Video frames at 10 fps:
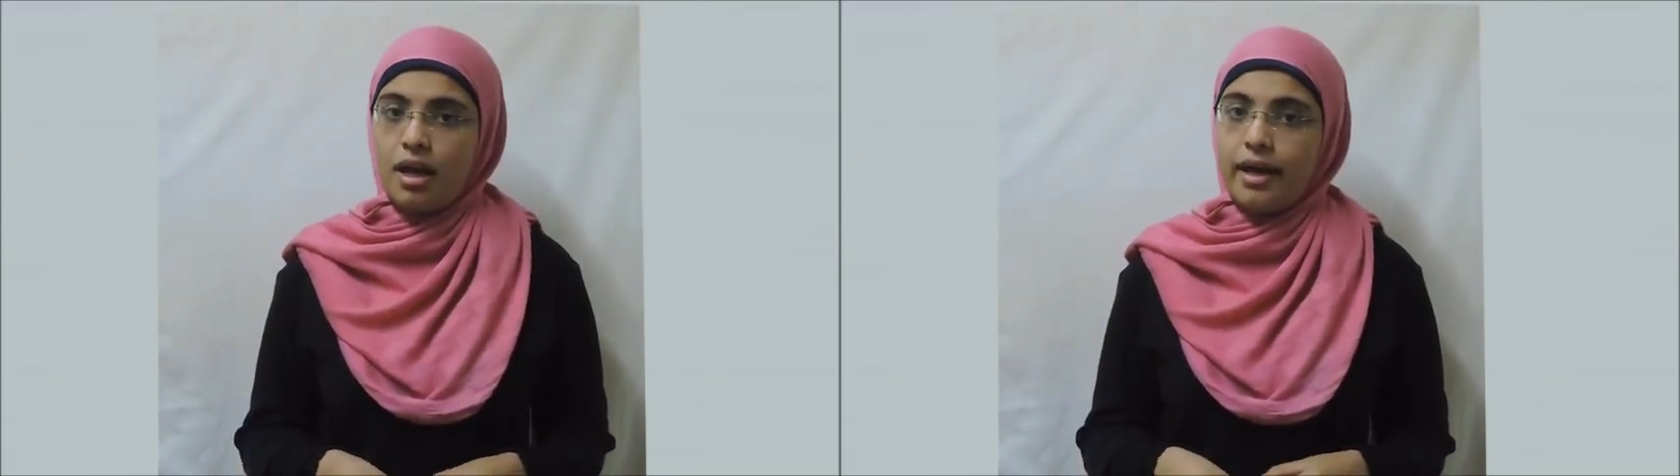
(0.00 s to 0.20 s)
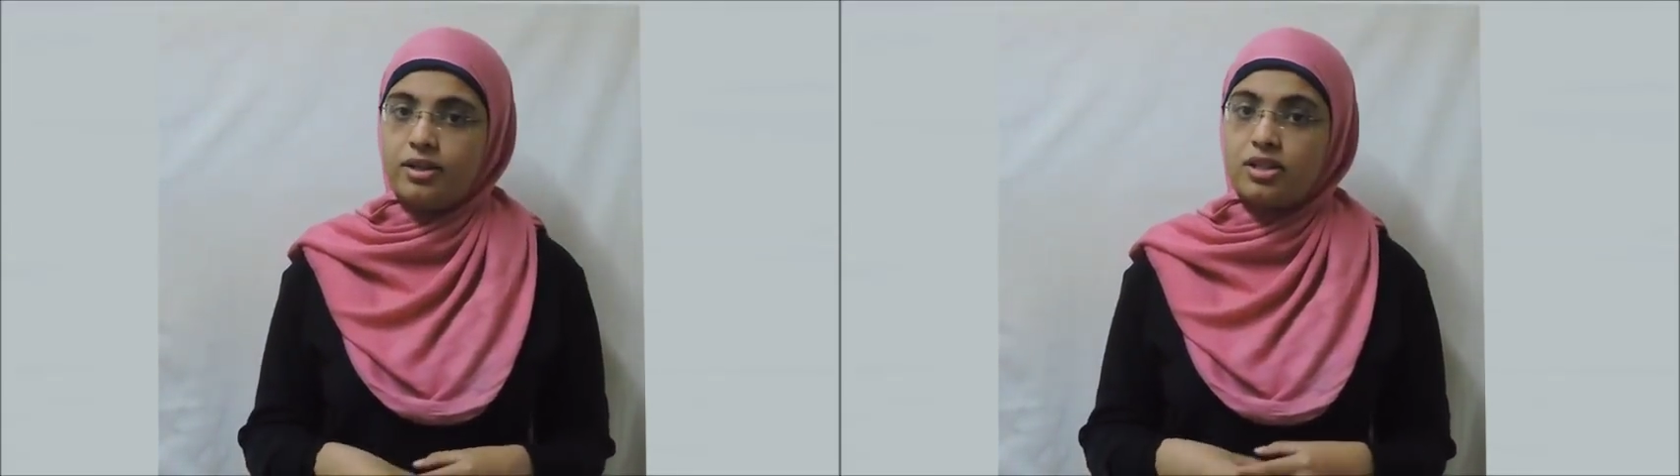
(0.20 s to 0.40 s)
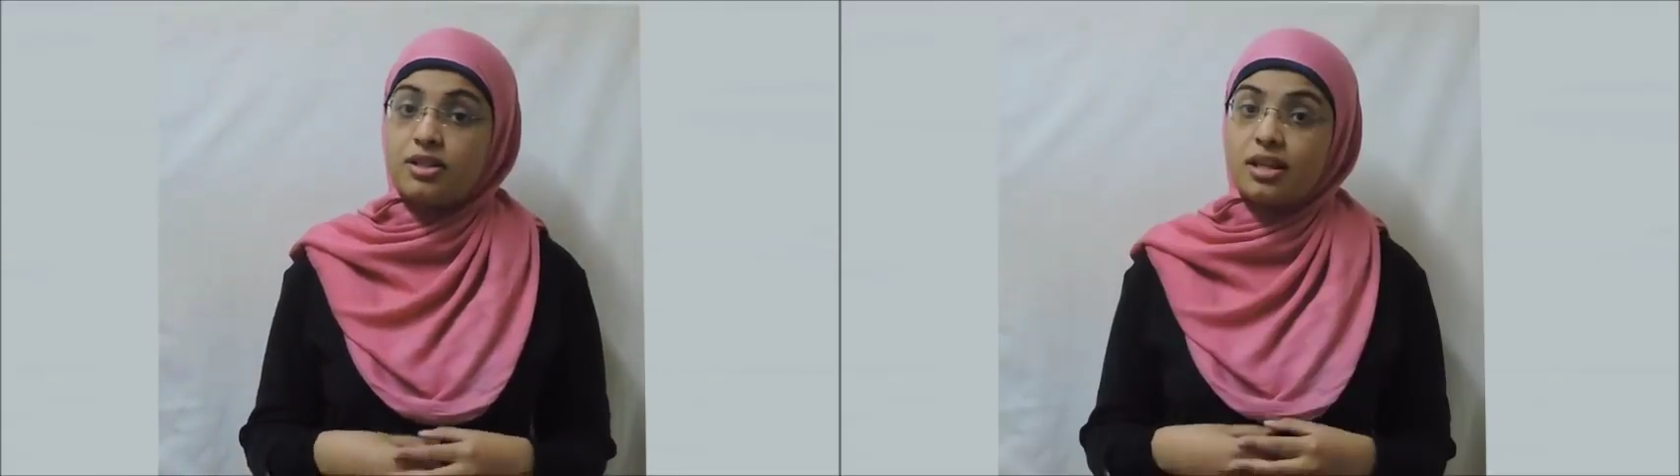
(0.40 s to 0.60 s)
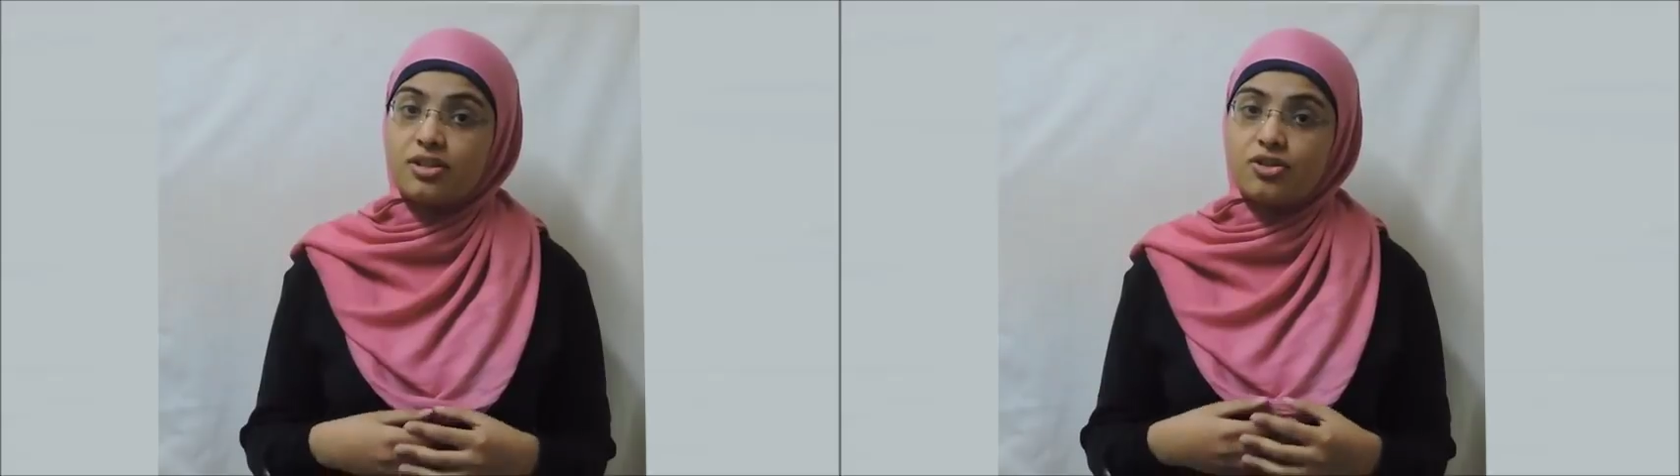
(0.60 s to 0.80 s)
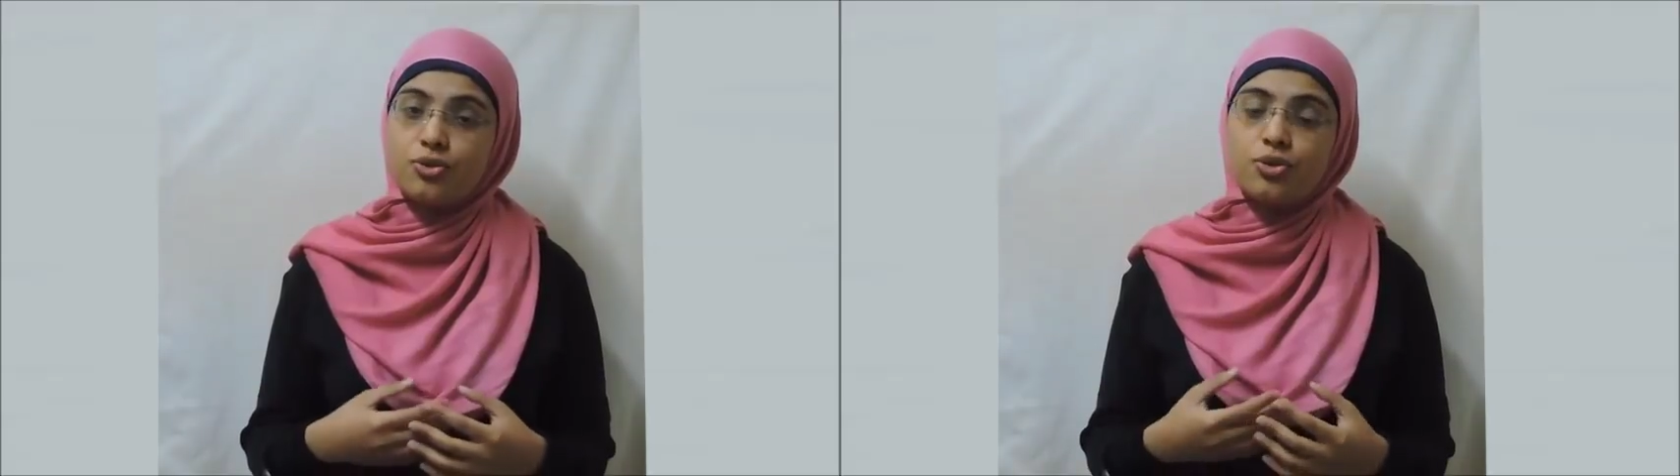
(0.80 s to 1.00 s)
and
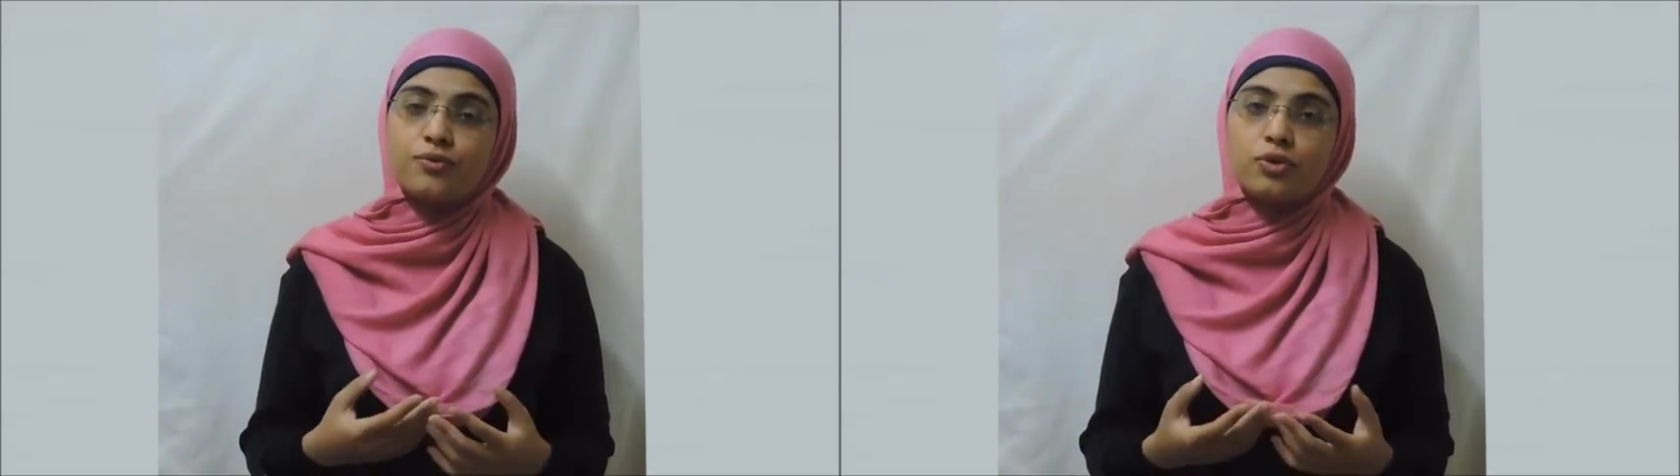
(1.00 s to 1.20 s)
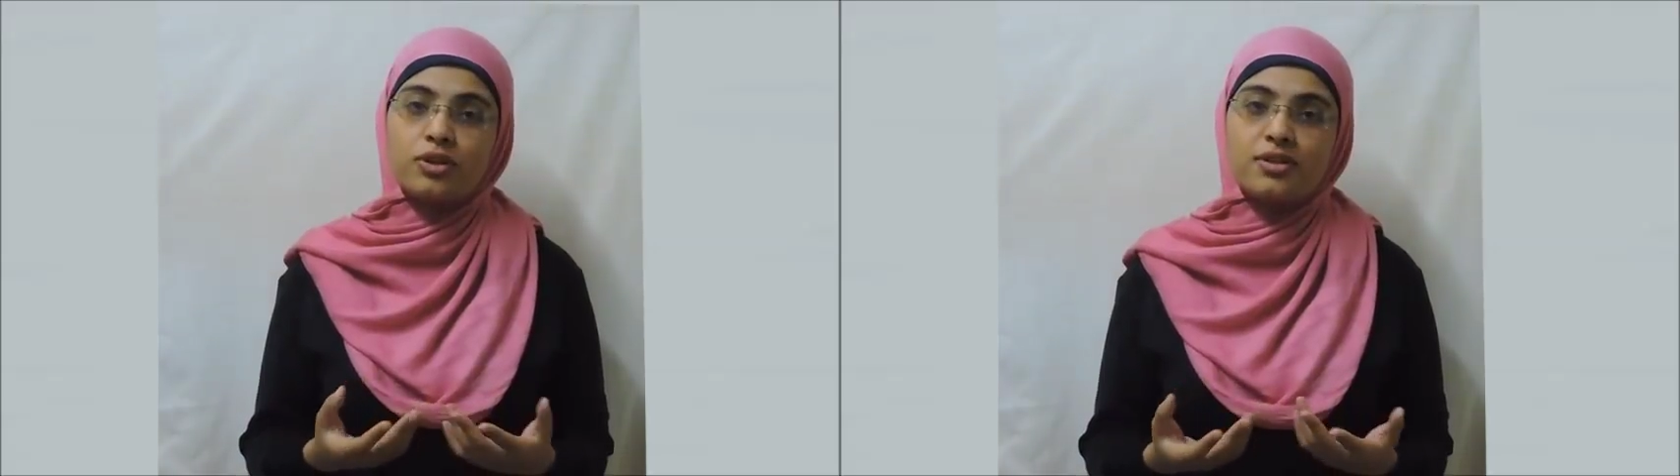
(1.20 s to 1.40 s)
it's used for the